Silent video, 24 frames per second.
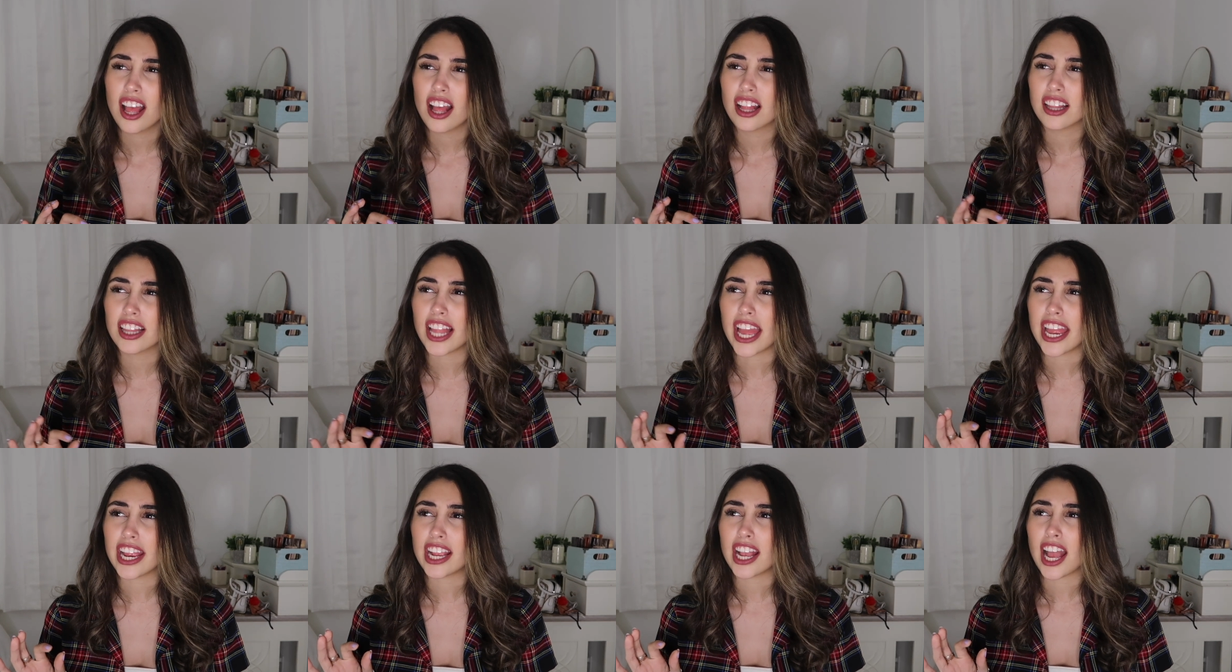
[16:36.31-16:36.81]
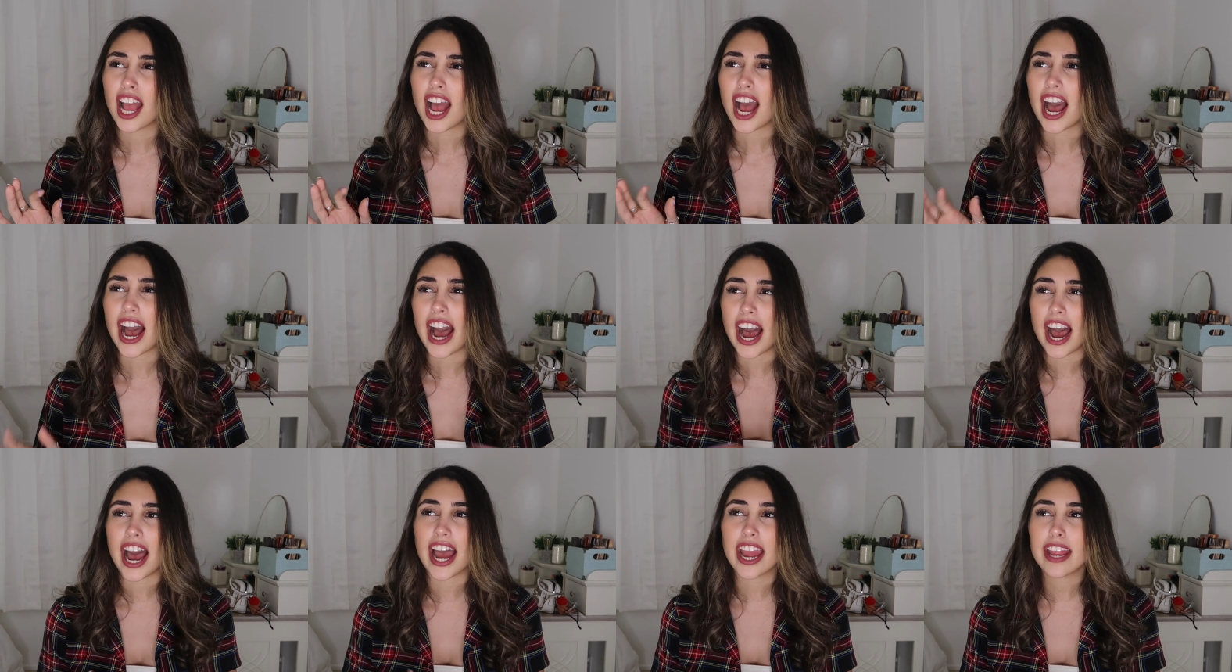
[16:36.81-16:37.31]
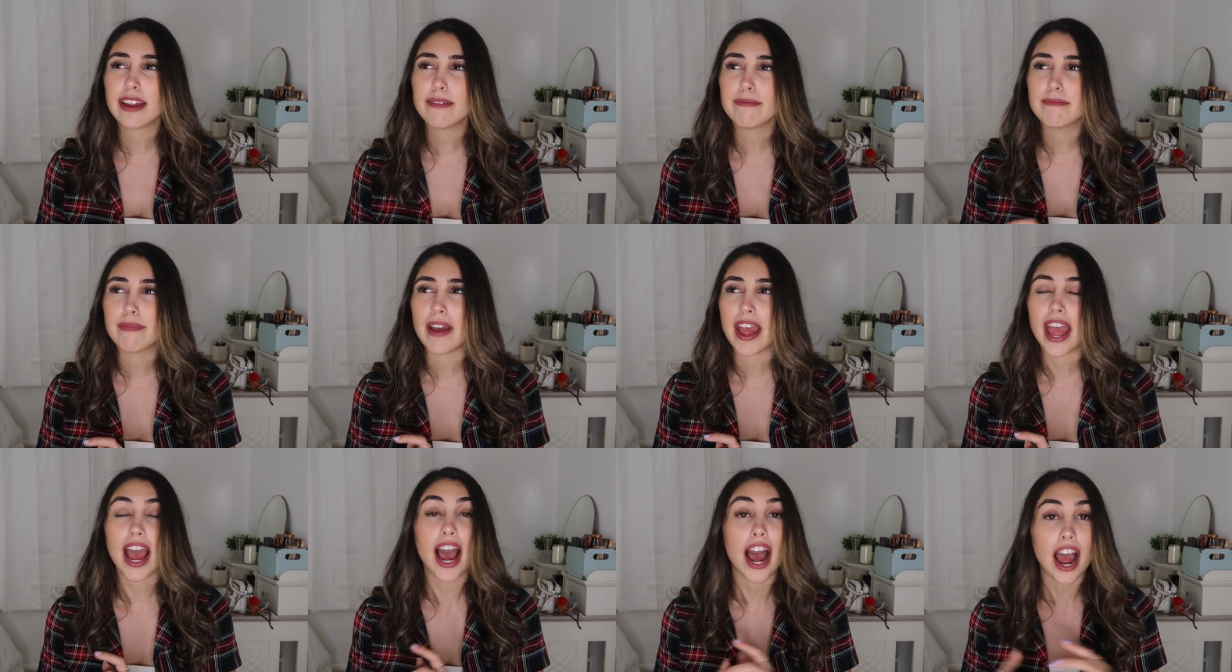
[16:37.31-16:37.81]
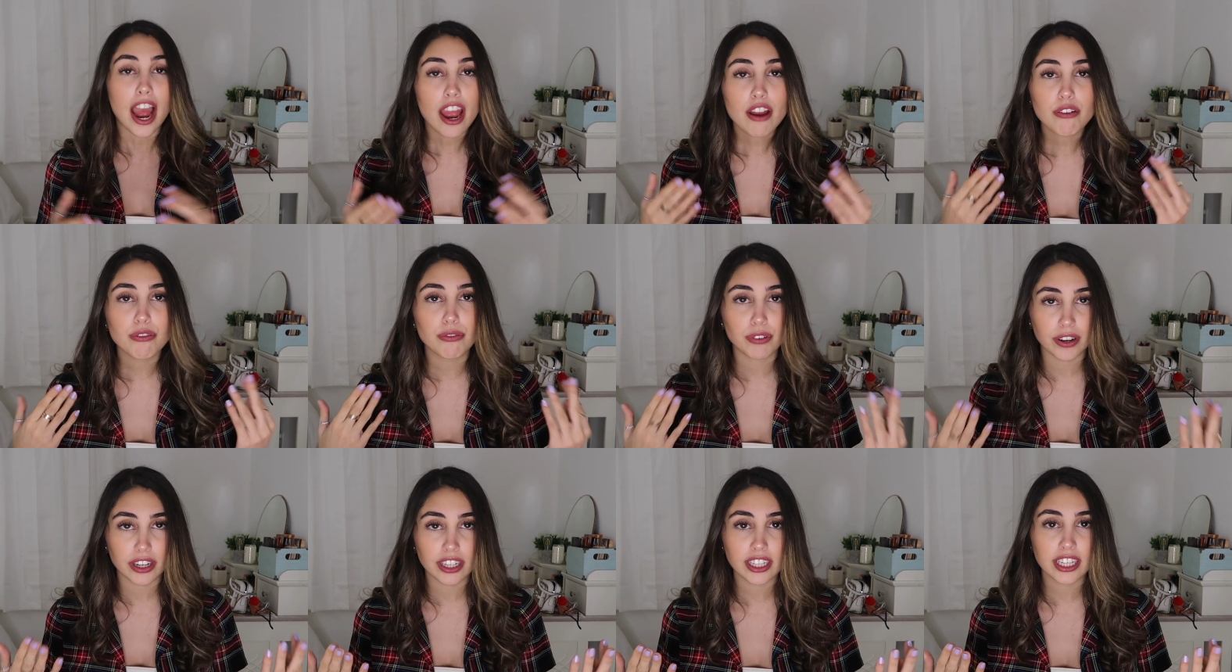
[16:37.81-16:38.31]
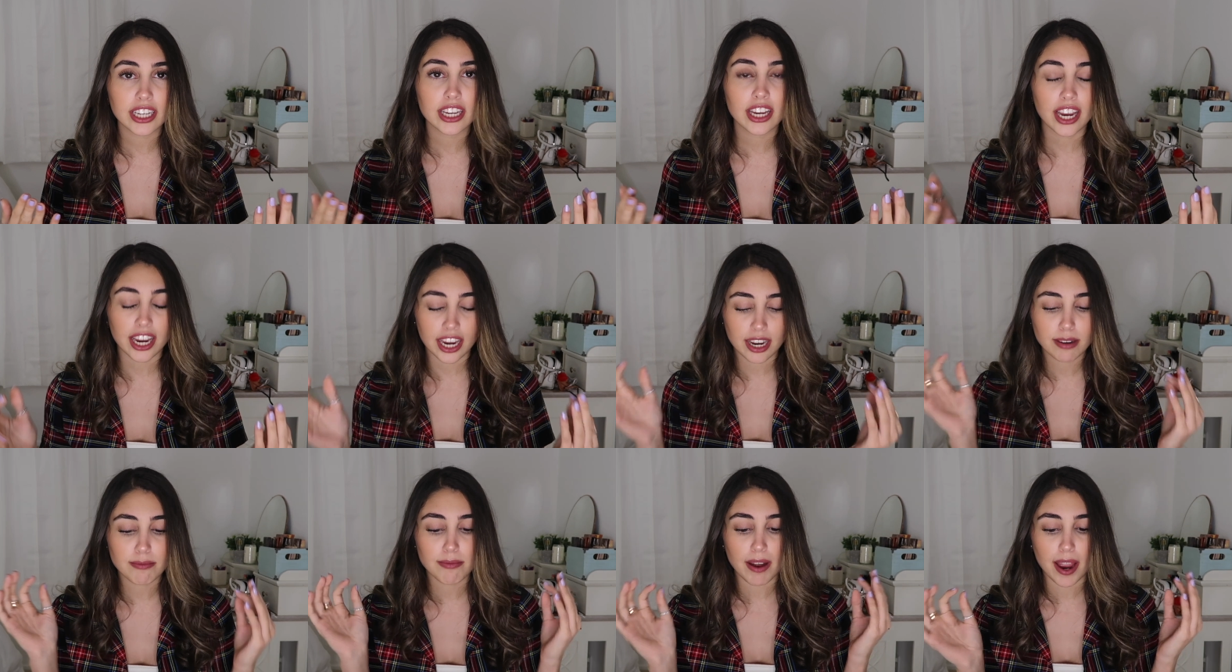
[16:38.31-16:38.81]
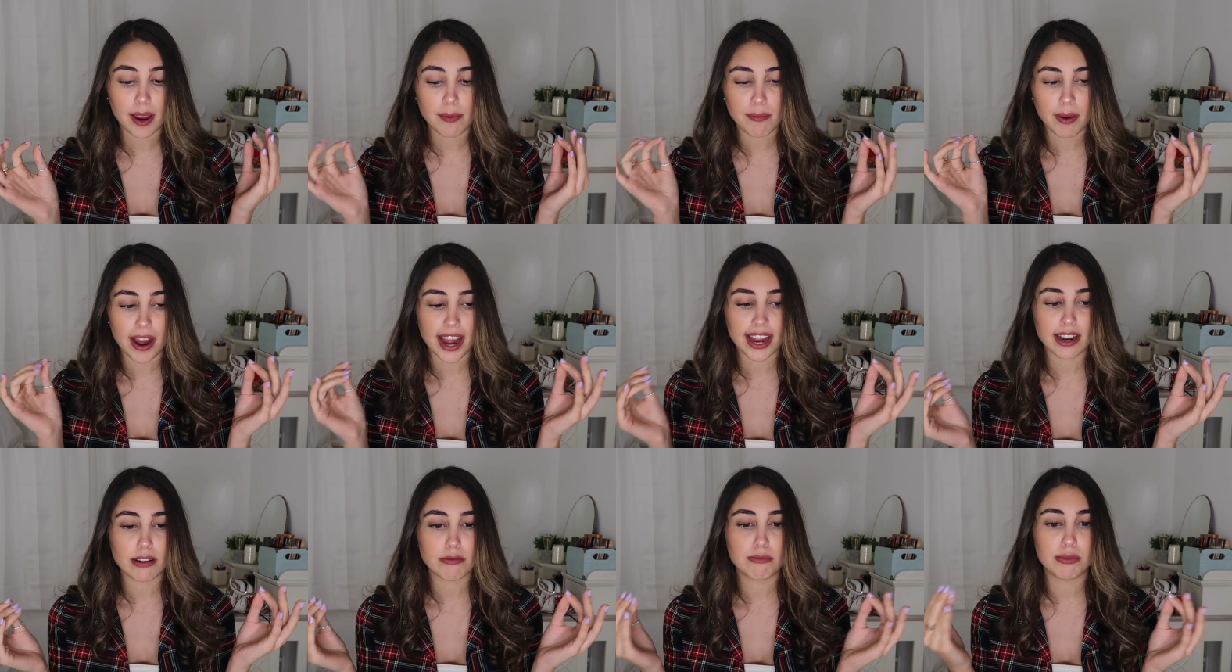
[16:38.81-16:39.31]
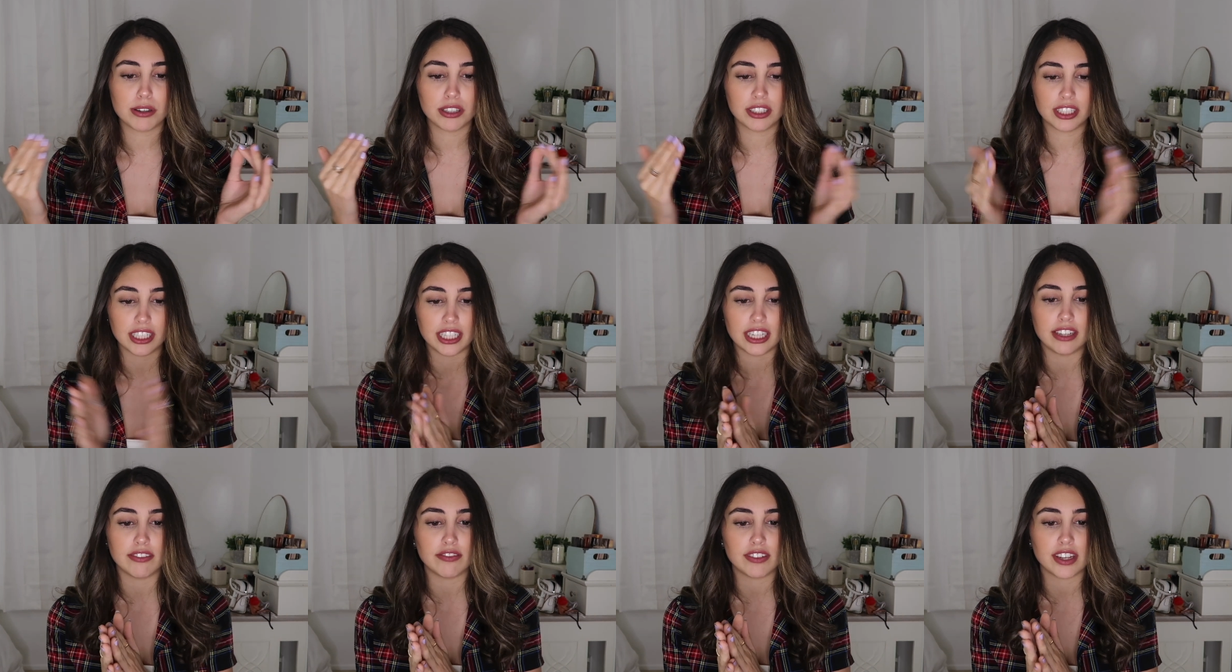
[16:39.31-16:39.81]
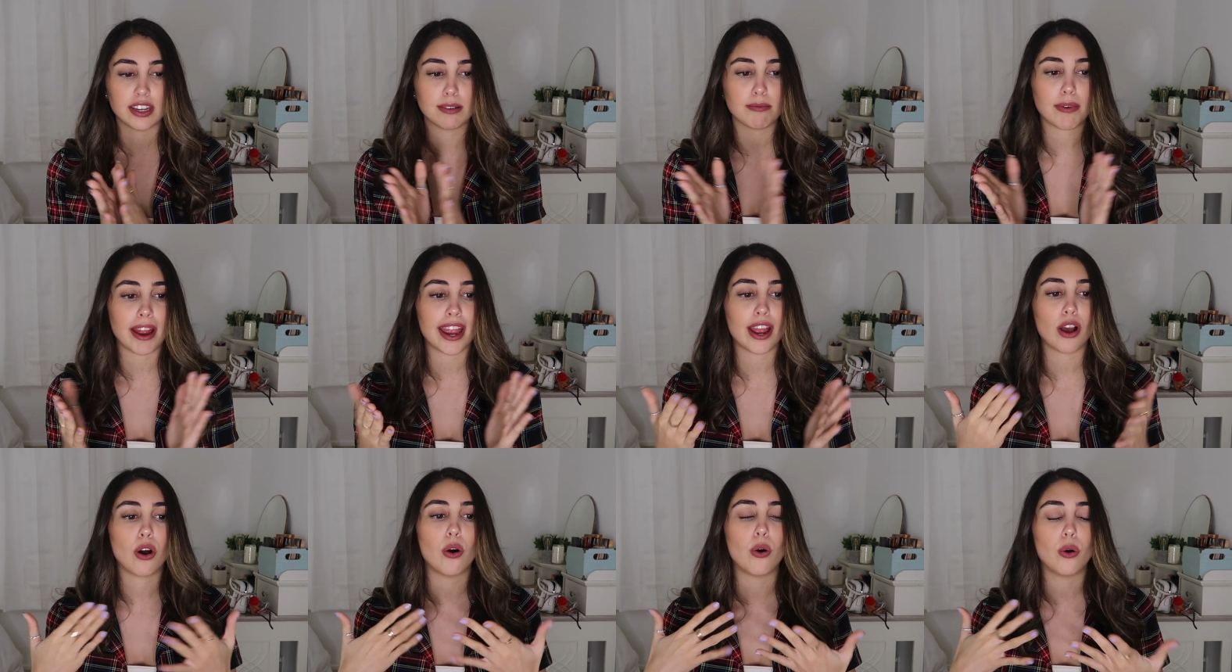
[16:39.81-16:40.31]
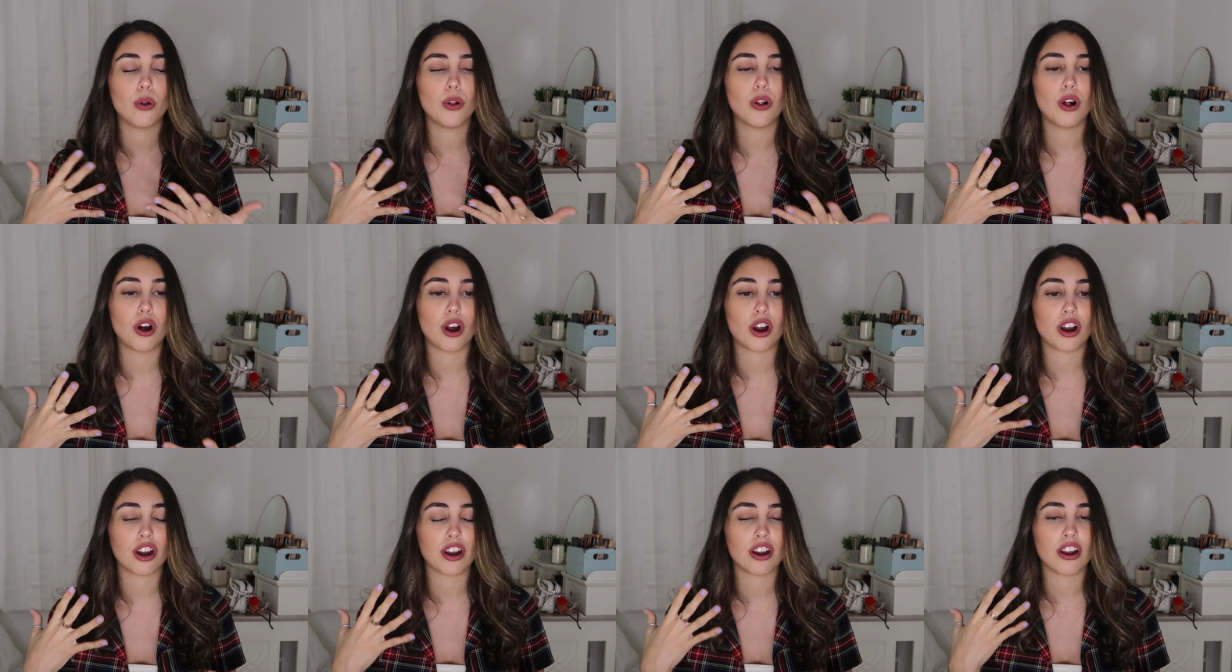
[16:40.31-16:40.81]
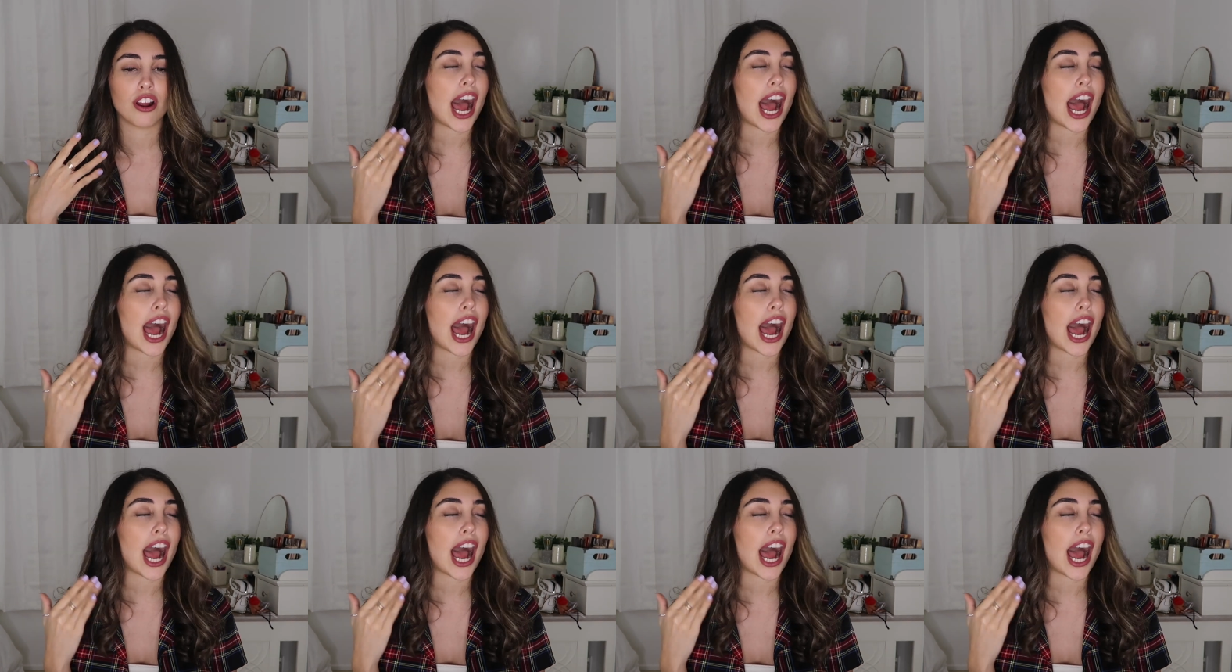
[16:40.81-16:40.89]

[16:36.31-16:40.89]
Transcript: Like, I really, in my mind, believed in my whole heart.